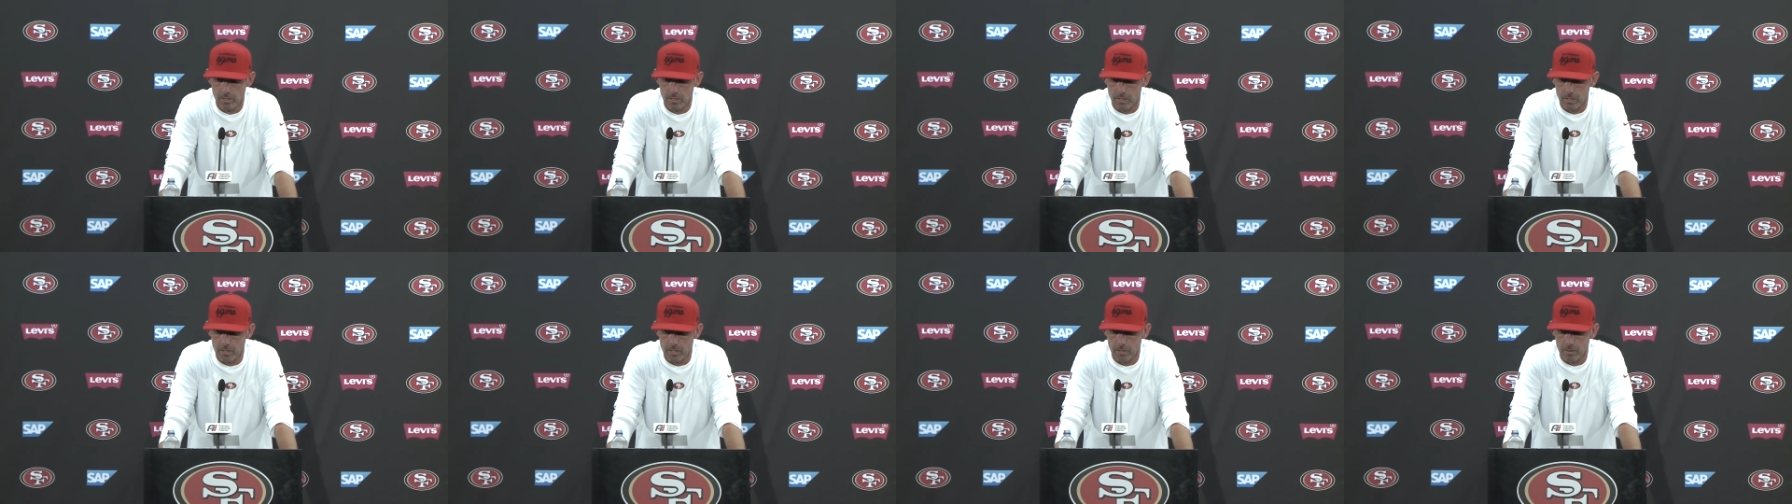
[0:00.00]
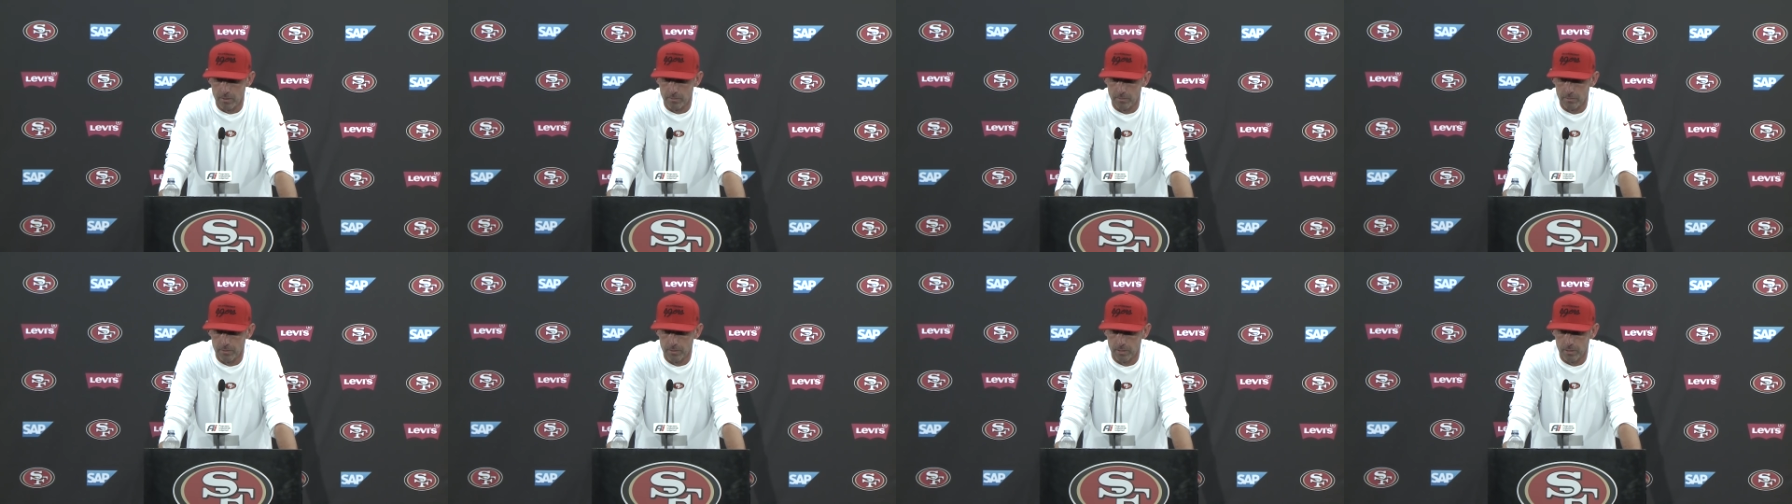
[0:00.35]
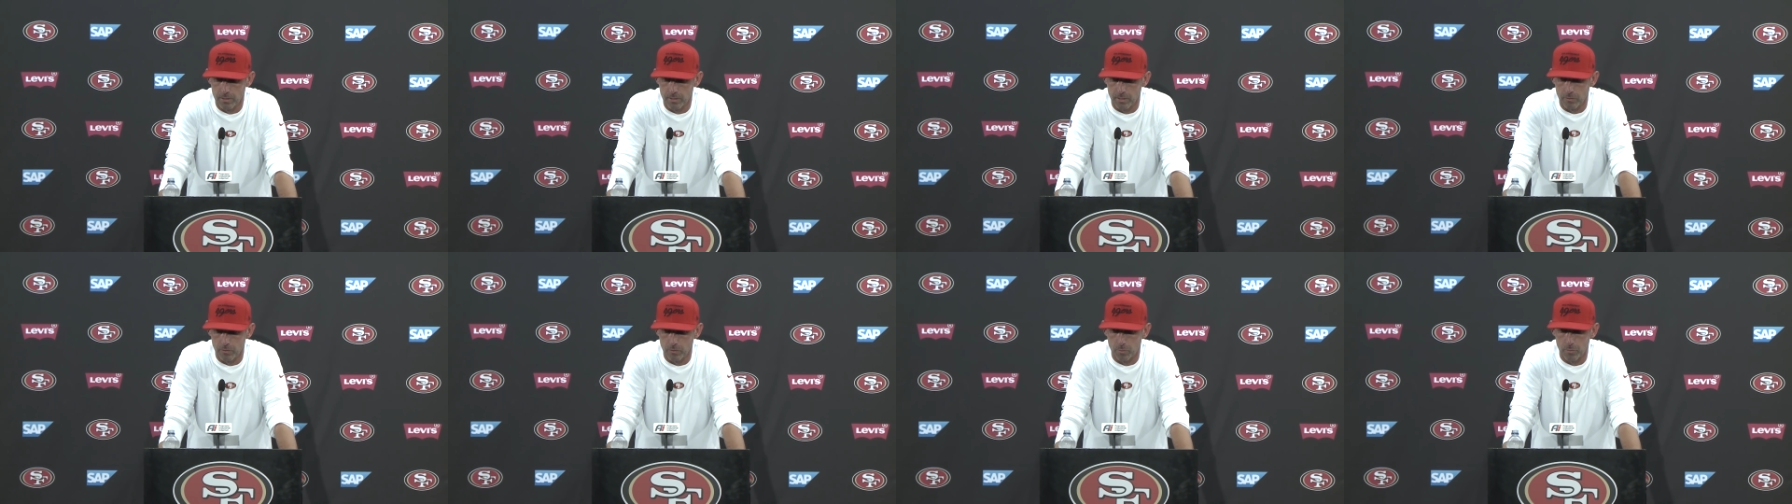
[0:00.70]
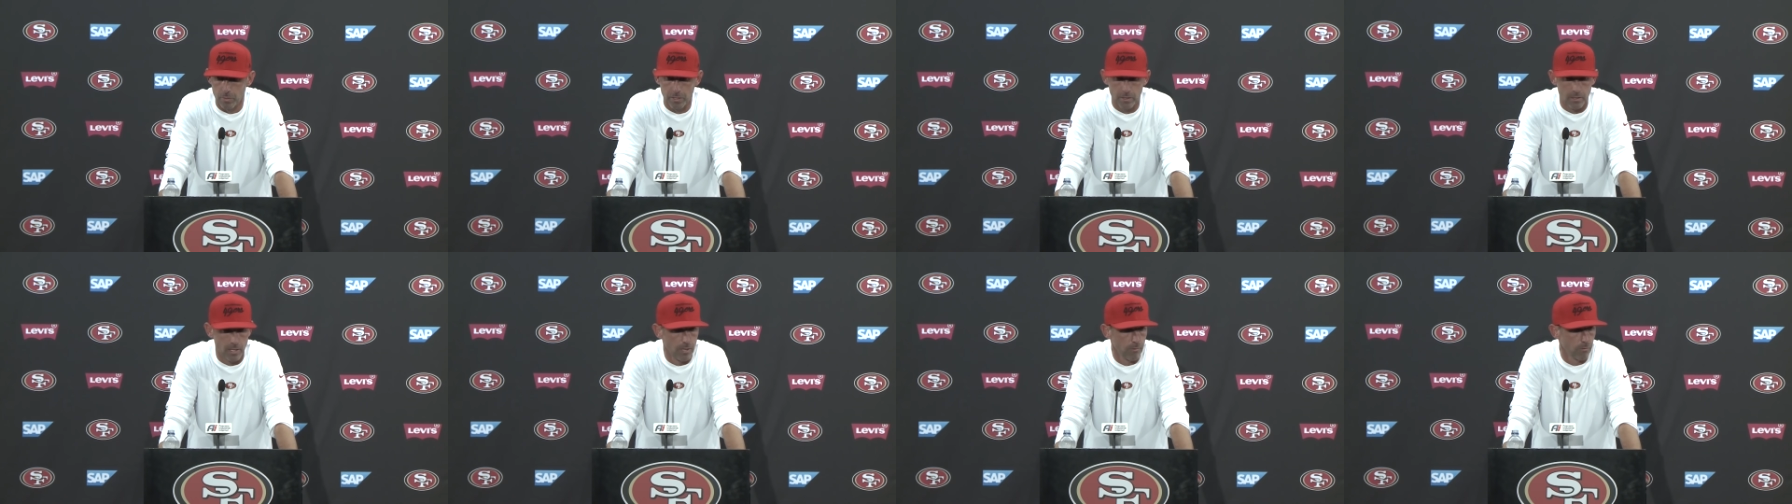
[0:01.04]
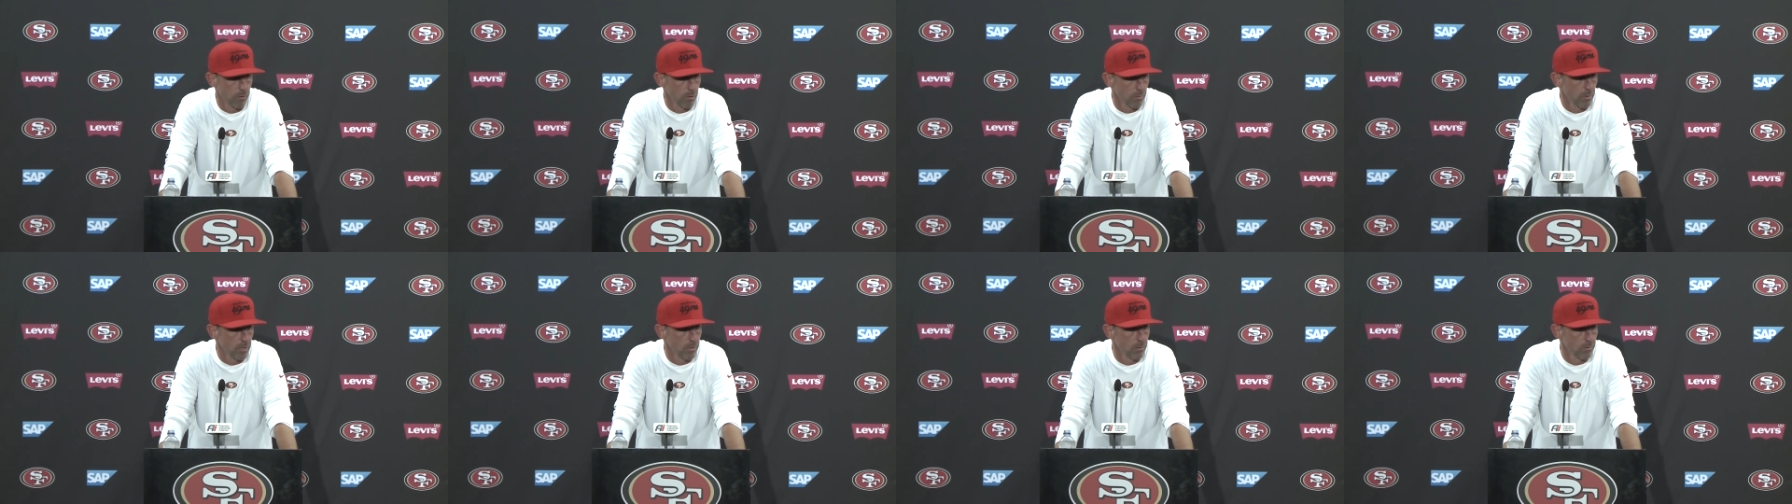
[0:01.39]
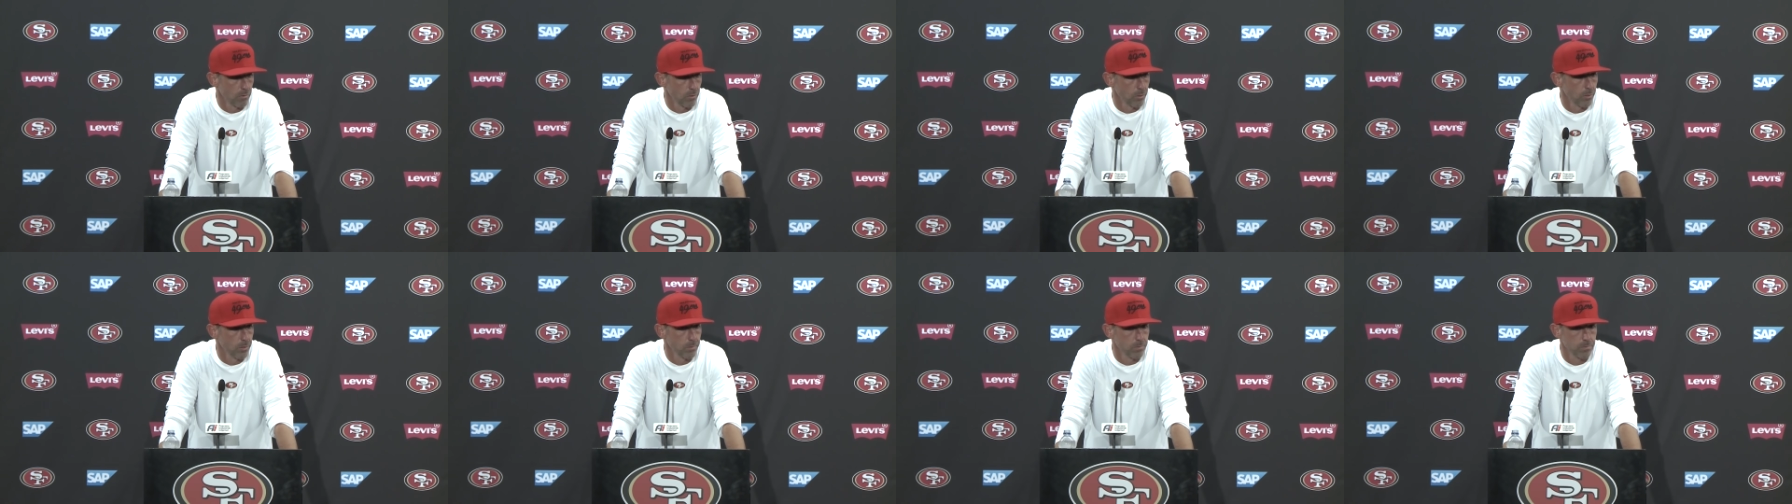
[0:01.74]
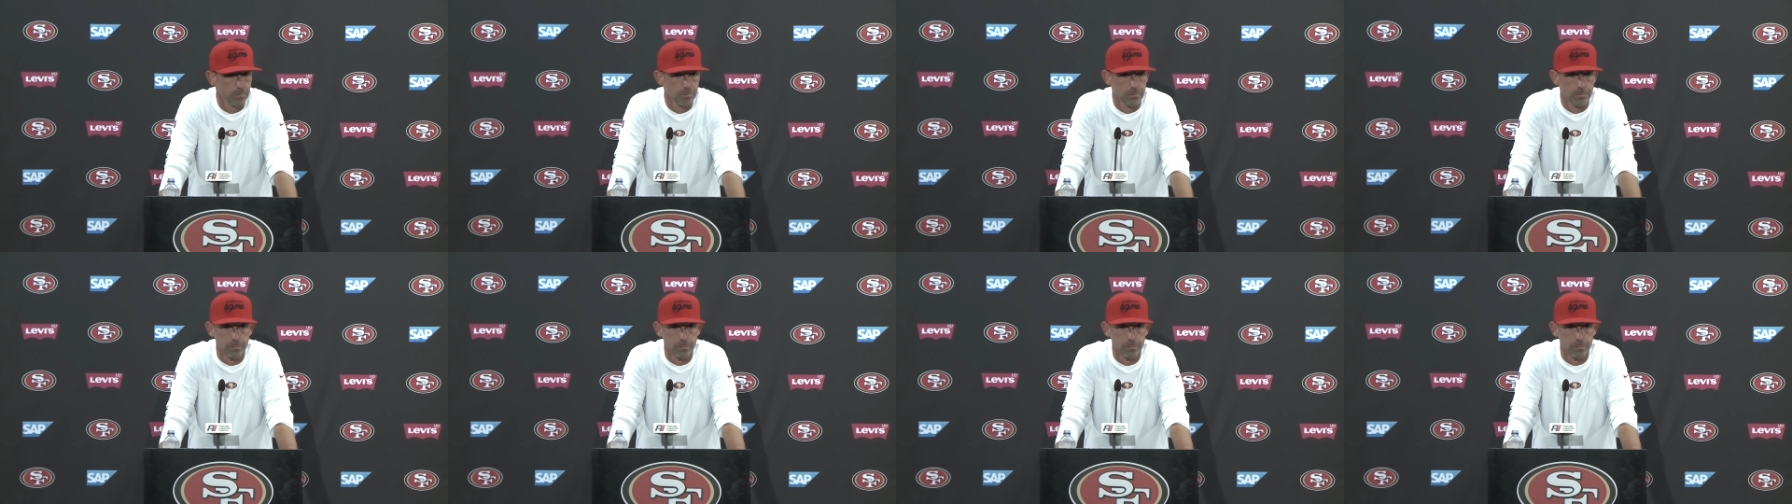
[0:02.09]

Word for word: I think it was a big day for him getting through it.